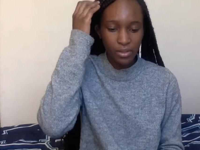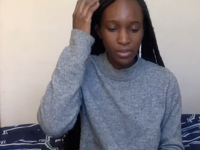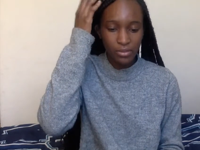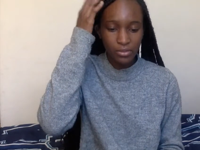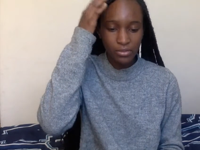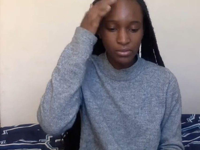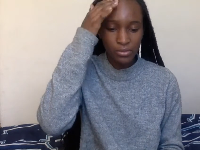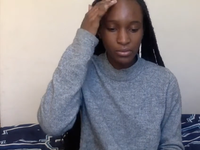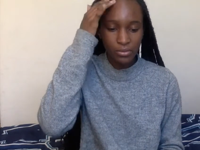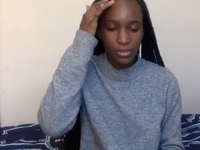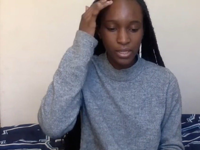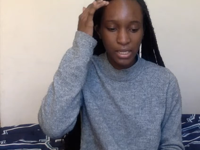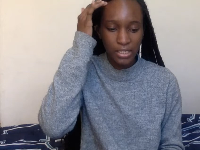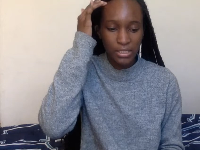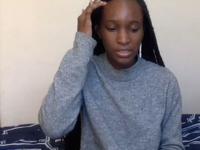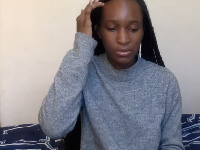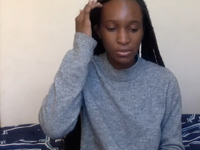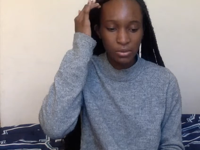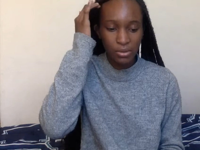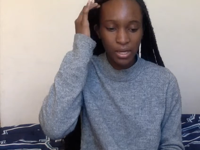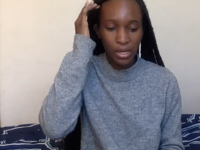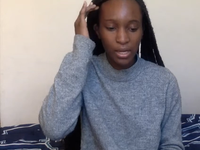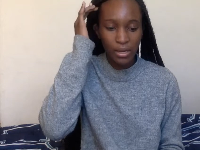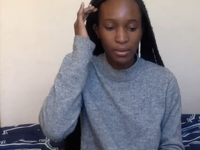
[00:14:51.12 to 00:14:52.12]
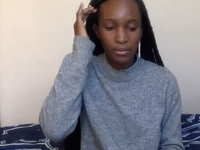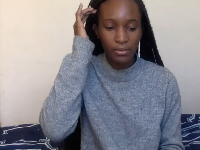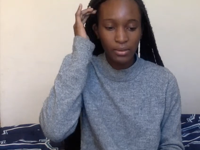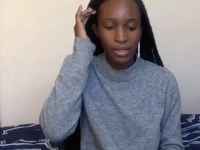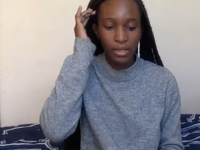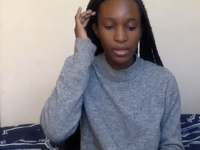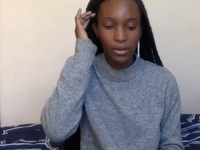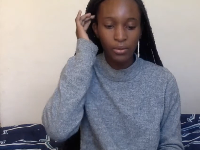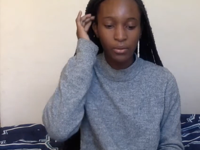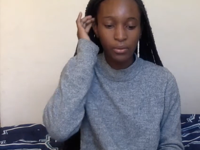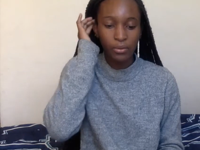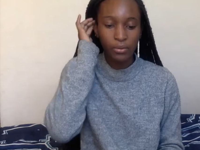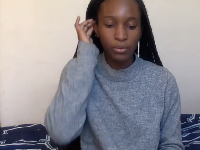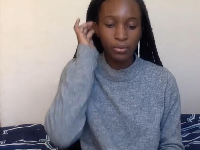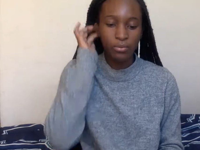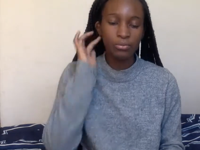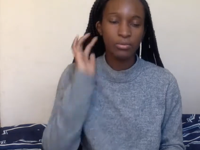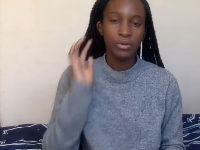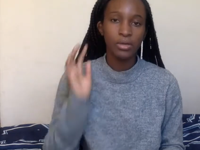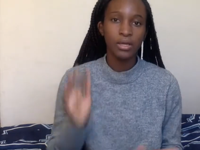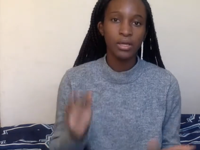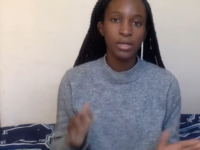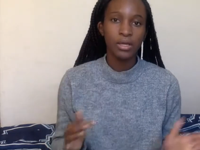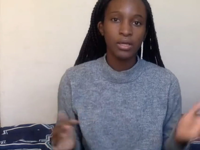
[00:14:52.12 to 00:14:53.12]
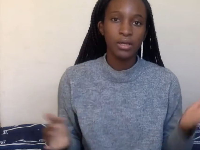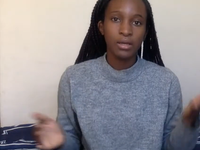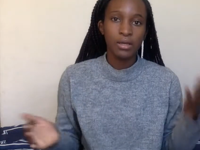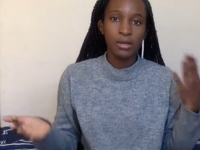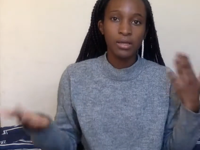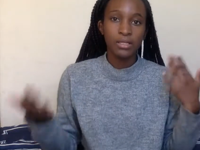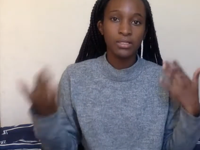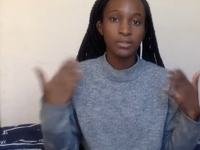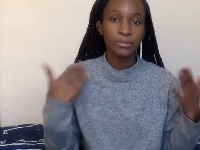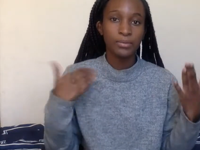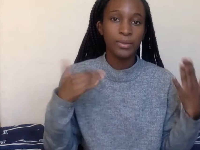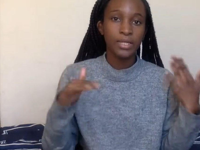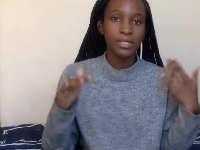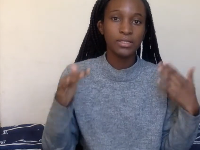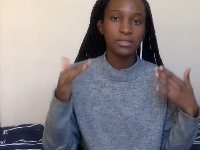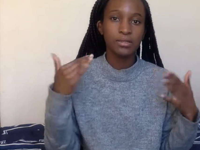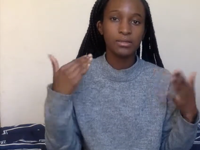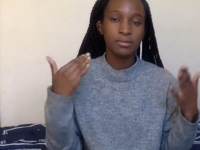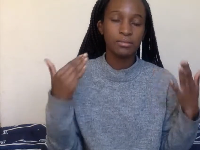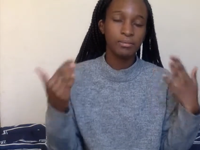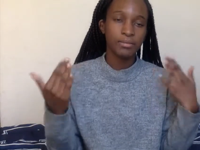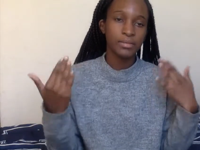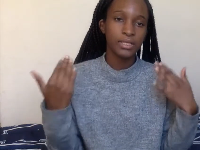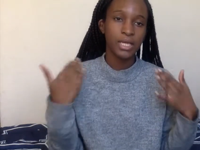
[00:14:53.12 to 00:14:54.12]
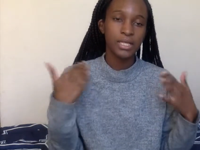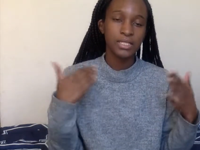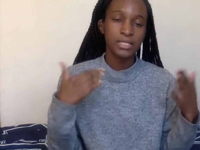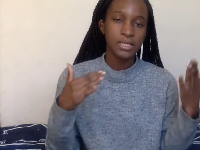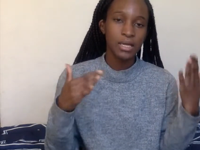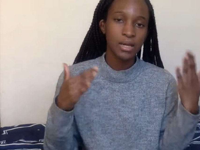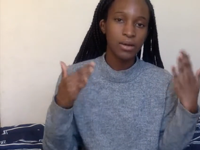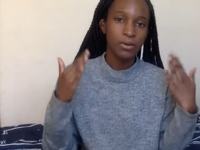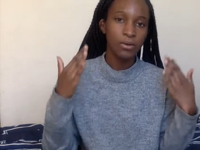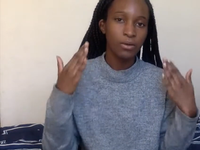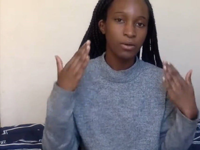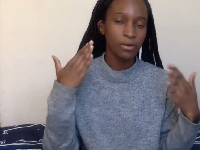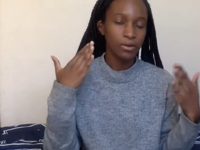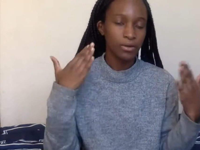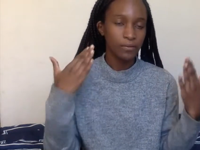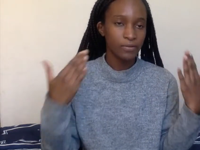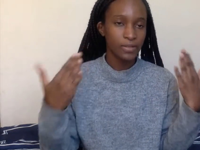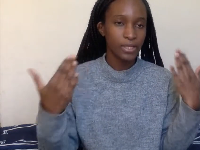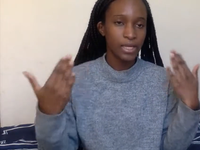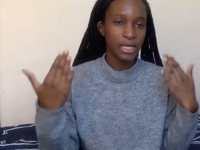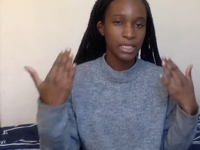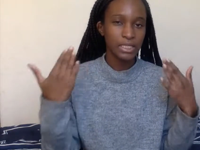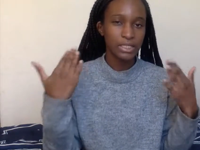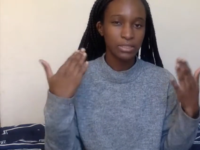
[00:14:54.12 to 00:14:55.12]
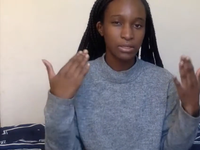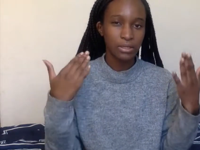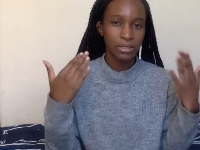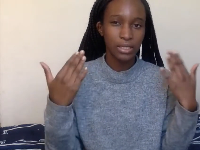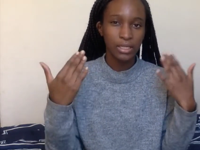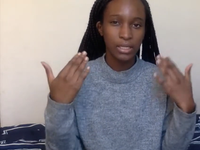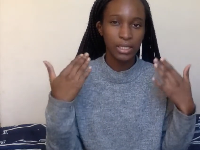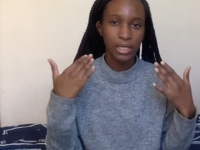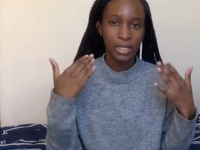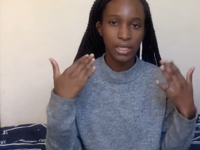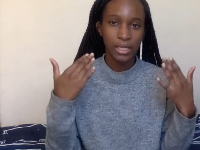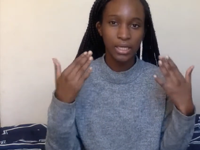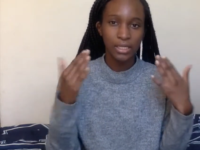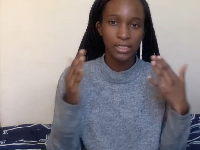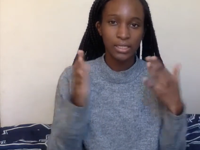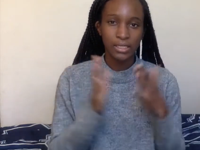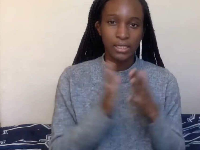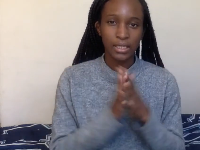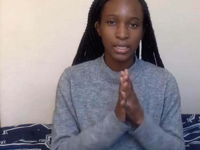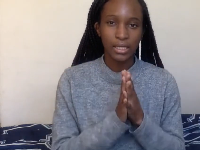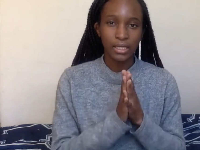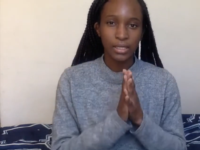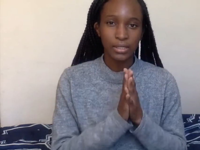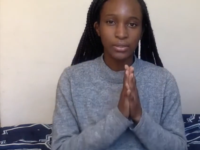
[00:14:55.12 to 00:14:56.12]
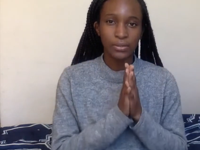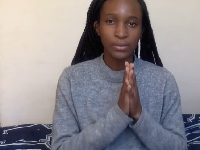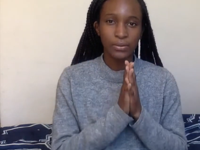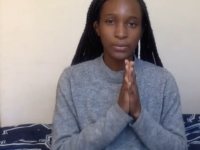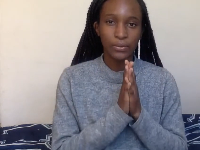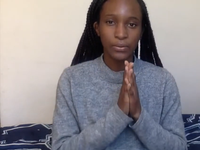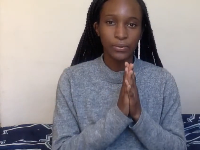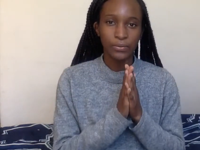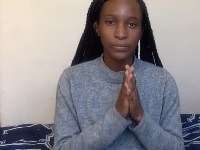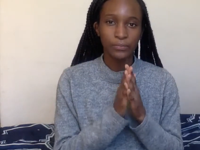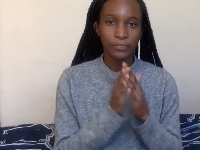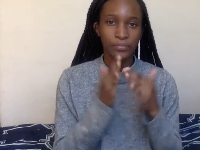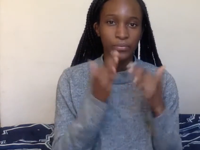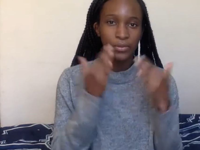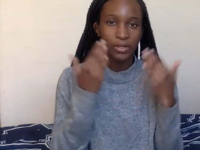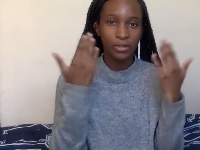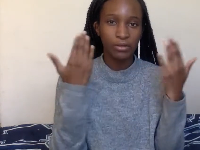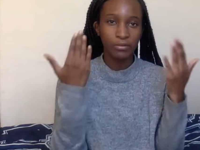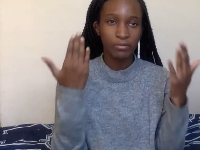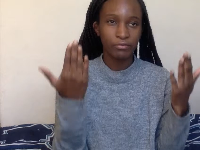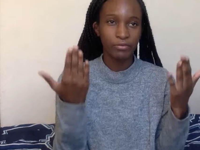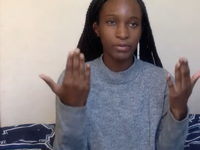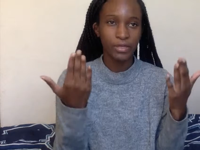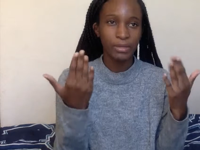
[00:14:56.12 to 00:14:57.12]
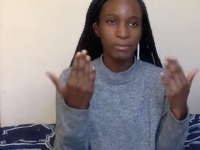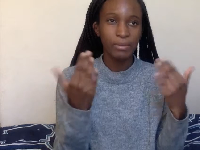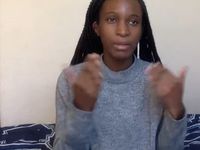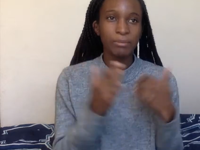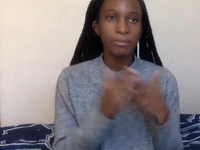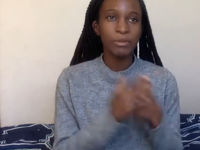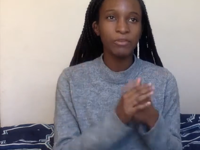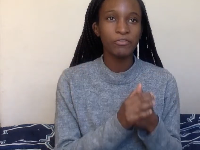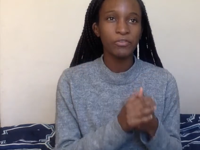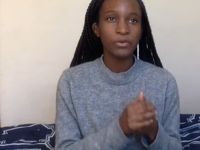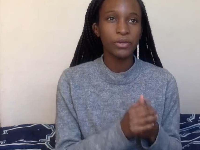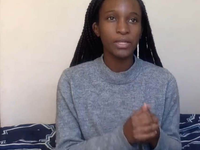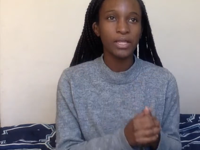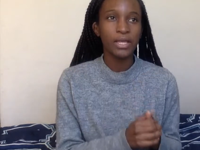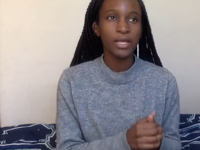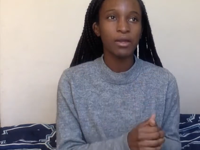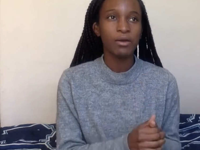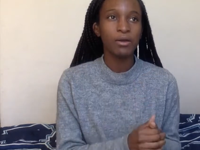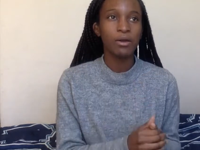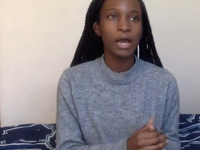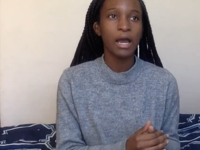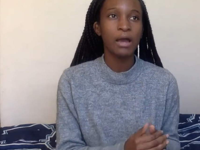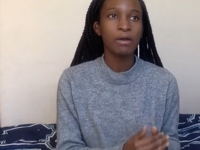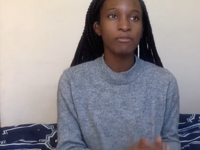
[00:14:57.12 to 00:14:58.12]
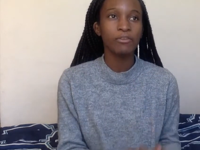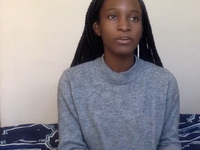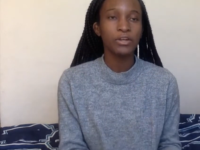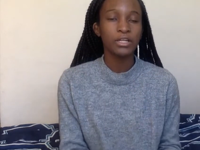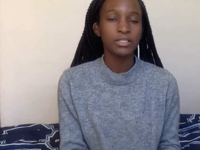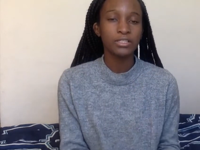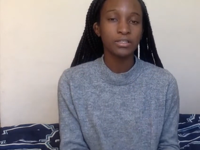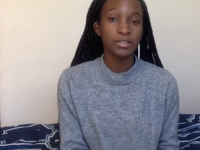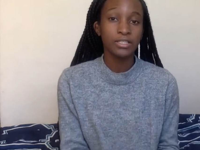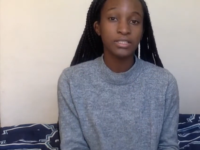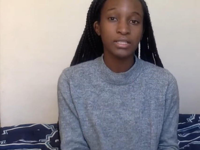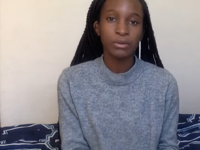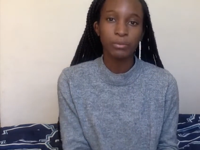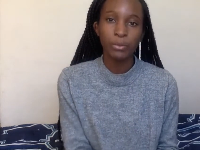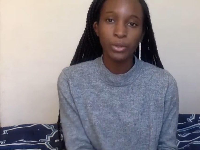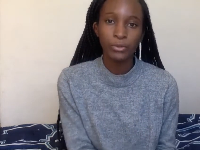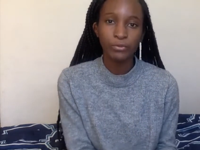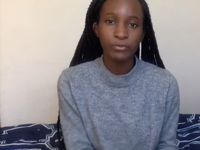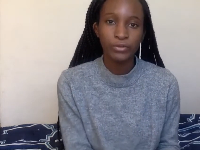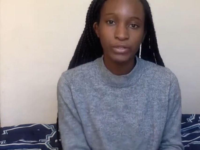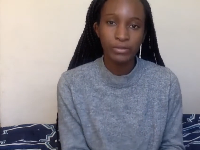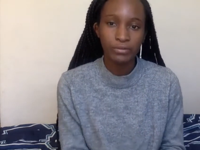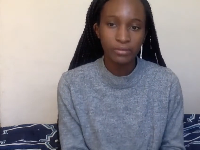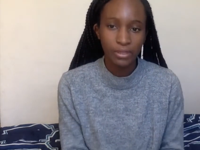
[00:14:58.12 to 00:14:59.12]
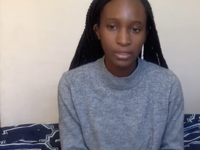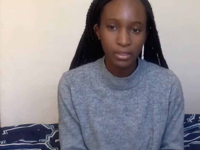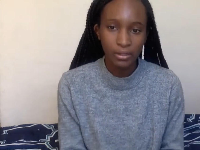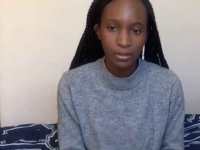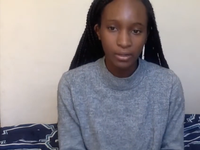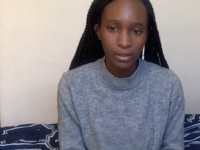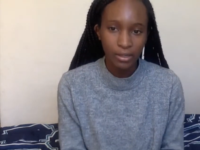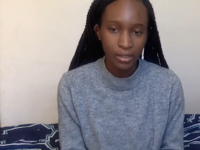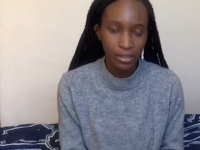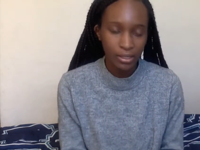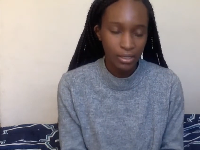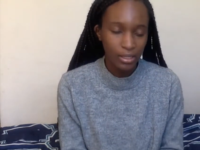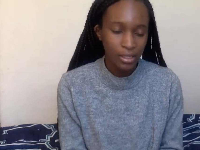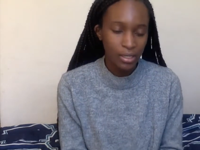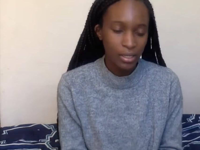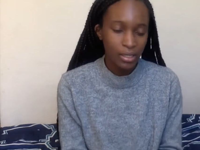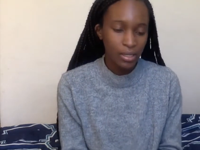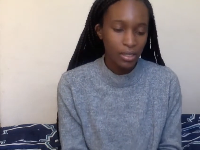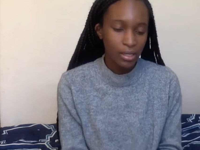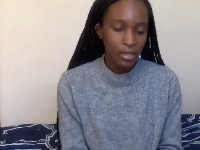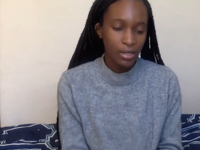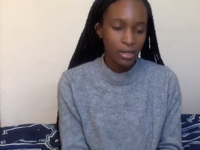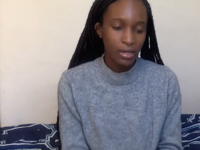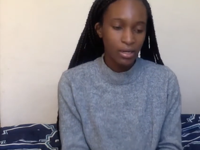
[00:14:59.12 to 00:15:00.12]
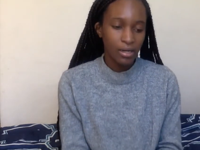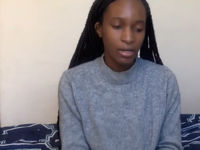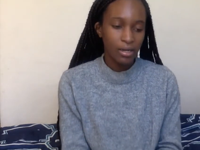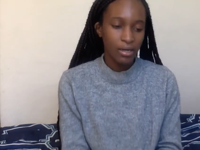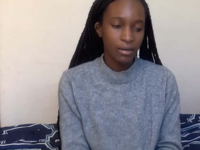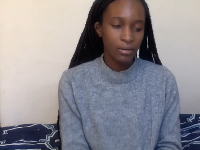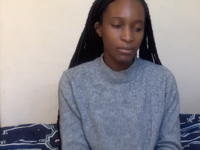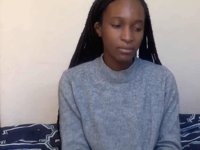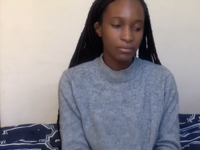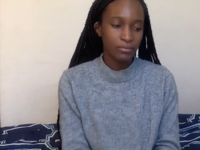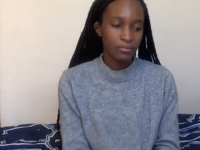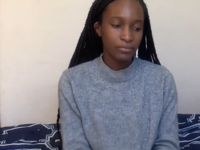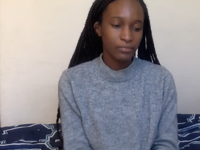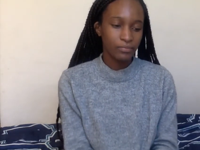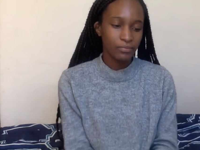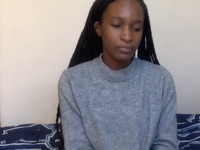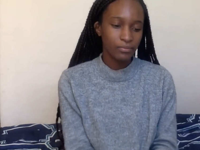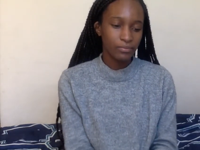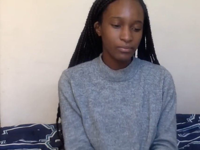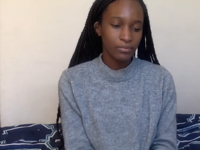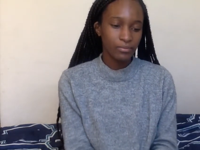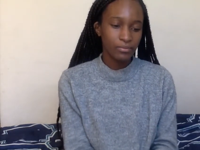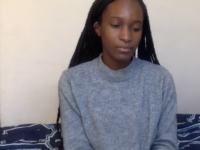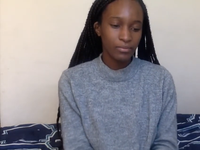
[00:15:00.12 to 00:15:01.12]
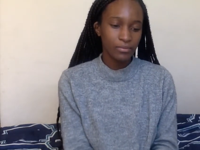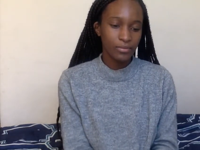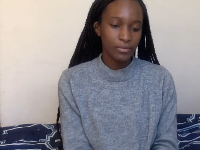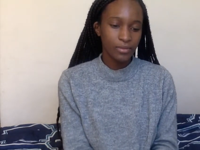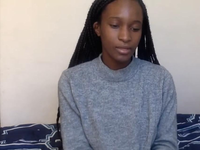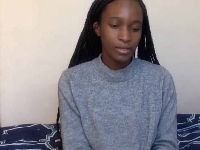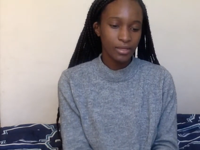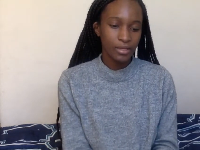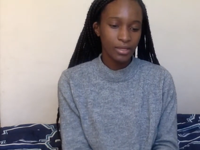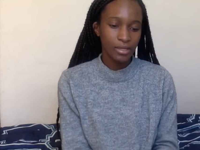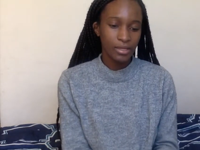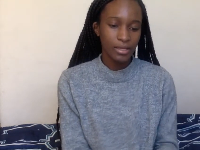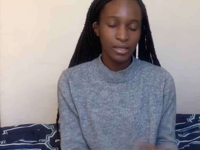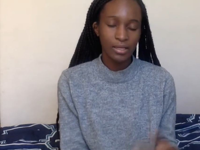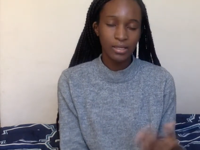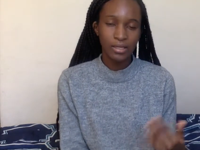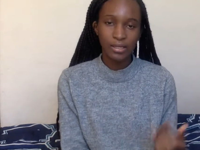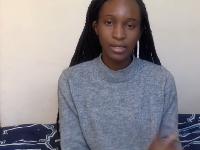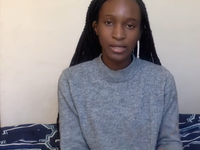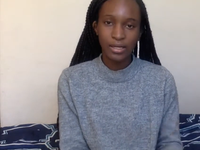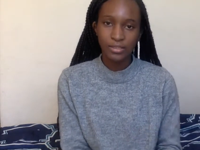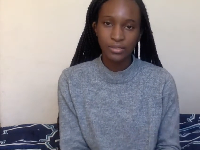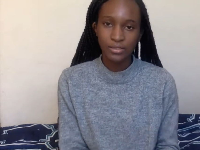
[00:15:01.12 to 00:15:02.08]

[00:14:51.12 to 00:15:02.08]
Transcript: So that's how that whole, so my, that's how all of that started, like, kind of like, it made me feel like how, regardless, because I worked really, really hard um, in high